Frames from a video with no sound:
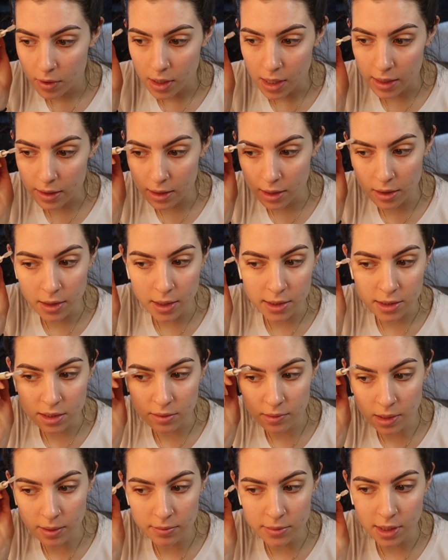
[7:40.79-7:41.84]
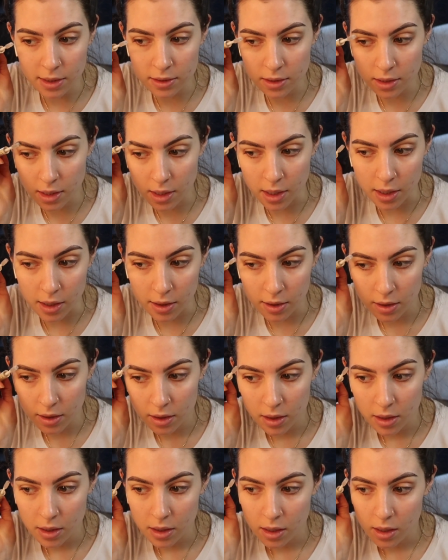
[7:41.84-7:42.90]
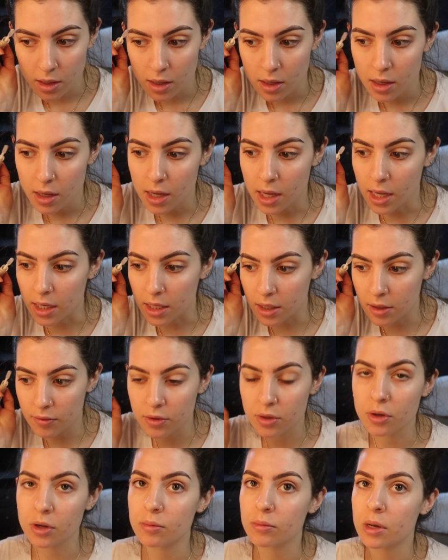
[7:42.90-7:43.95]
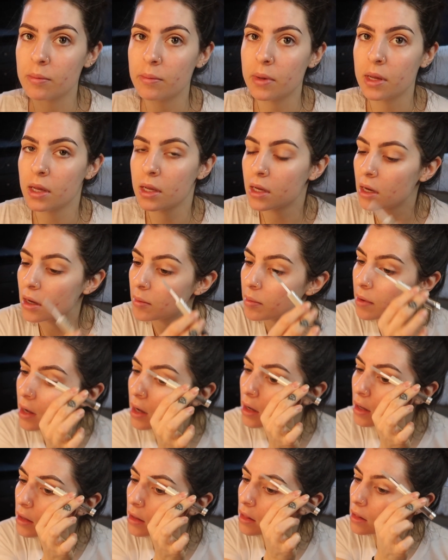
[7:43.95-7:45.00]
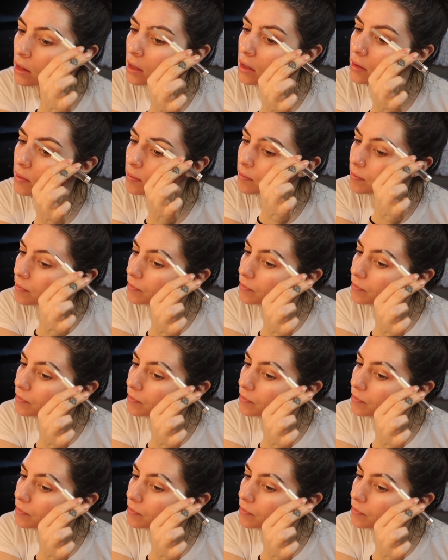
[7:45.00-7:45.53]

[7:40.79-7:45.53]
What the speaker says: And then like sometimes at the end of doing my makeup, I'll